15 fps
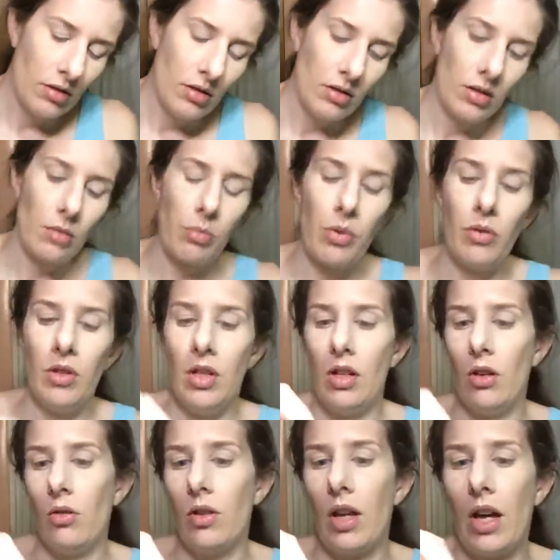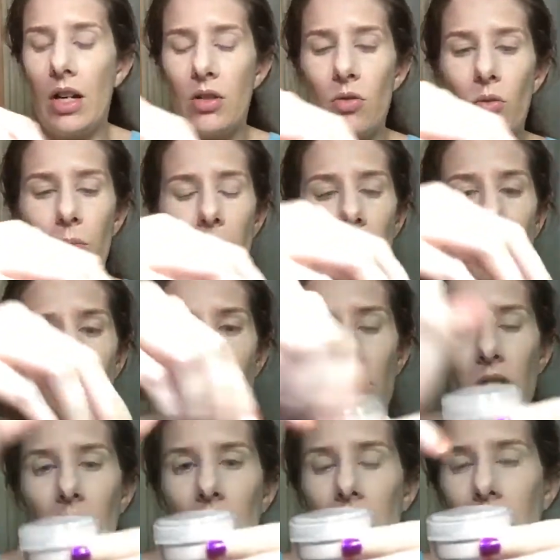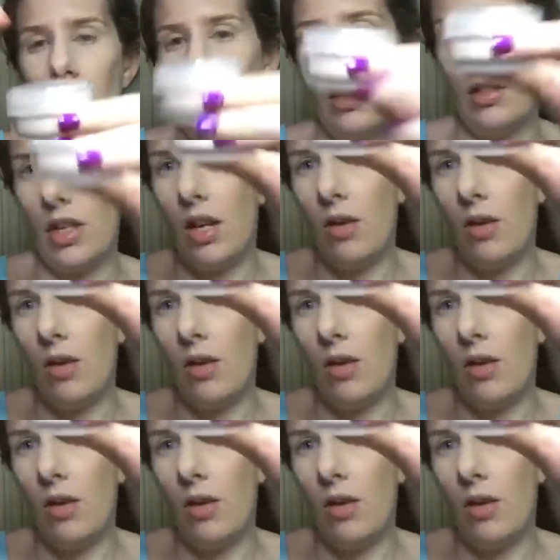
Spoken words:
the actual powder. And